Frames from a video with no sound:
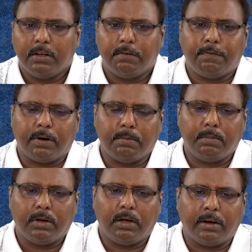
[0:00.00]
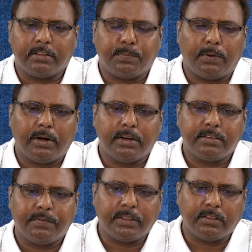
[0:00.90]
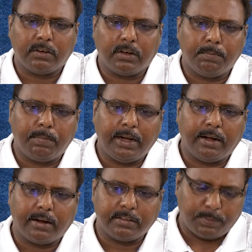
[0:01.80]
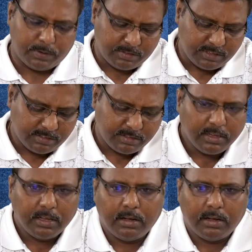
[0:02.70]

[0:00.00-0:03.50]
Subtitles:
from respondents with complete responses